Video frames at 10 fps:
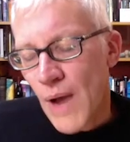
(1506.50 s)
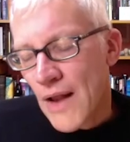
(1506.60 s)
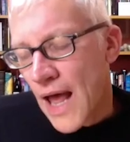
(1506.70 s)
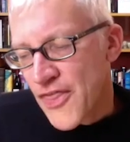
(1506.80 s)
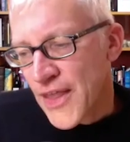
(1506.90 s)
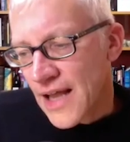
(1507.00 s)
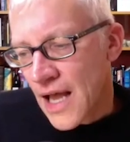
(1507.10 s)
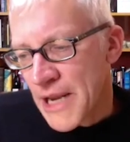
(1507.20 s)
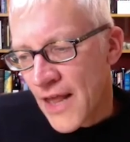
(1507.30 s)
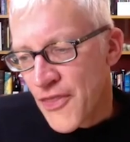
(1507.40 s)
Well, I think
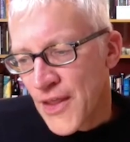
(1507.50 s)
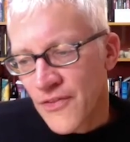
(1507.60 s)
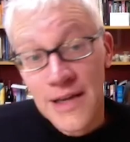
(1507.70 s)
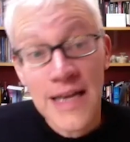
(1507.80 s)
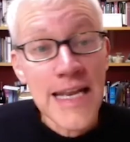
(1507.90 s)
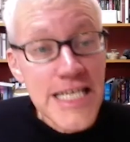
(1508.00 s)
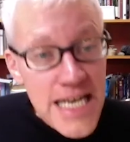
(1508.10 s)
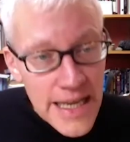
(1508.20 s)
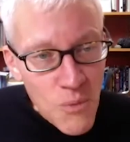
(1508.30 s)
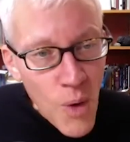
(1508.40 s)
that
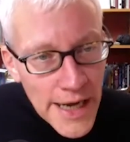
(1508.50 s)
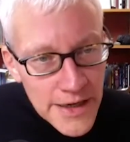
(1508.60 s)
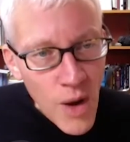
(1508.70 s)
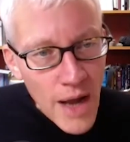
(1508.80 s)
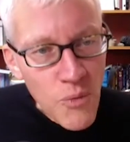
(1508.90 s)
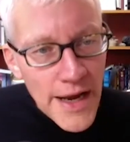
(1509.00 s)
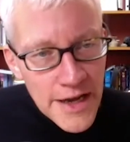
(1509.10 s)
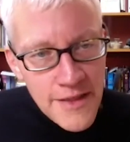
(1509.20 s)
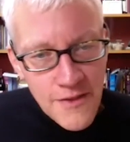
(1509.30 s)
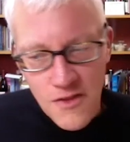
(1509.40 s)
initially, why
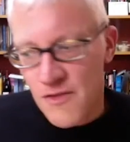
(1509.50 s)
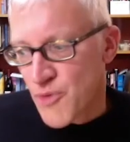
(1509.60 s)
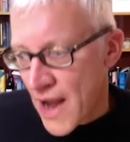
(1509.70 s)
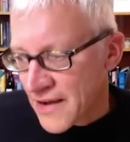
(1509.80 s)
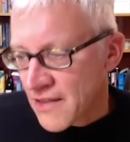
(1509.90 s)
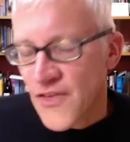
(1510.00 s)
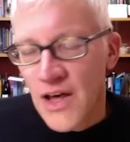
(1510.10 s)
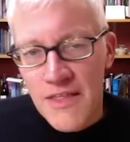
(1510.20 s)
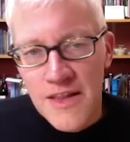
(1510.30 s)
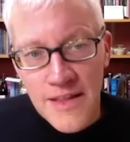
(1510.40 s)
does it spread as
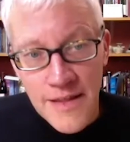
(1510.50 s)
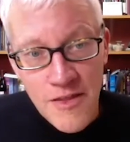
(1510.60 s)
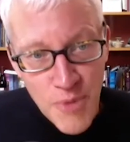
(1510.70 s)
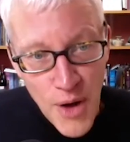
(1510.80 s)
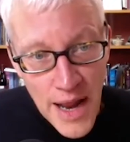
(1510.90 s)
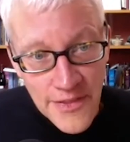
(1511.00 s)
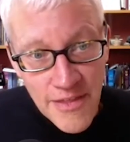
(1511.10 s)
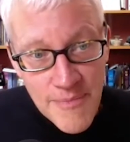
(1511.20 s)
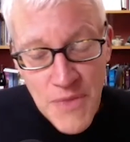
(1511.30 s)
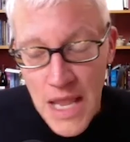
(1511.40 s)
fast as it
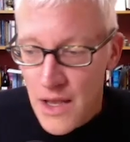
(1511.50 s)
spreads?